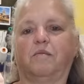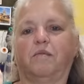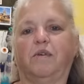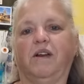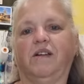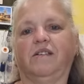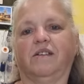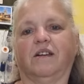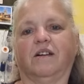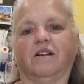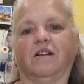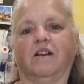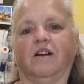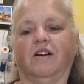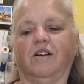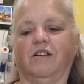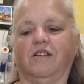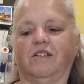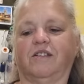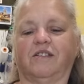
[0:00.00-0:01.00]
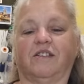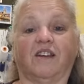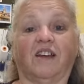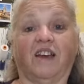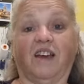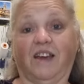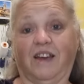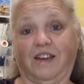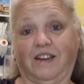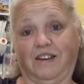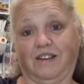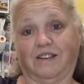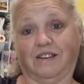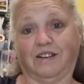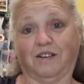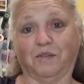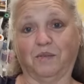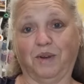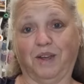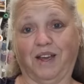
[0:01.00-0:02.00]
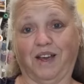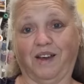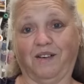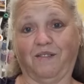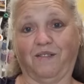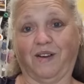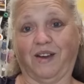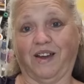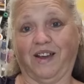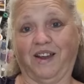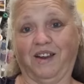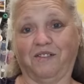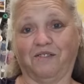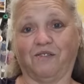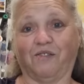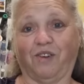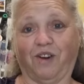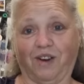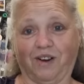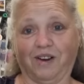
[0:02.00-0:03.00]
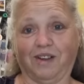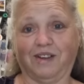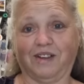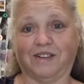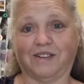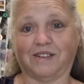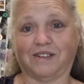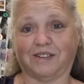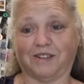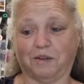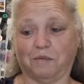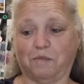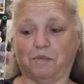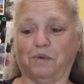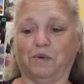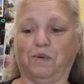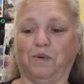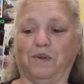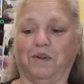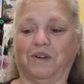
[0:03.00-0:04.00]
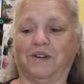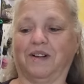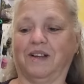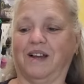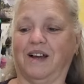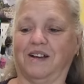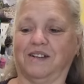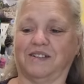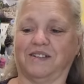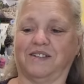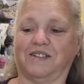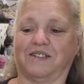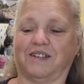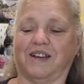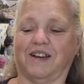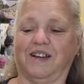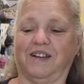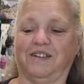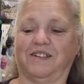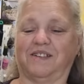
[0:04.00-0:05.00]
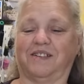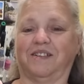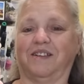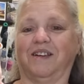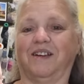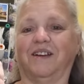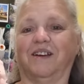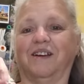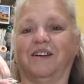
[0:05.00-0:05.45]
Press it closed and we have a really simple glasses case.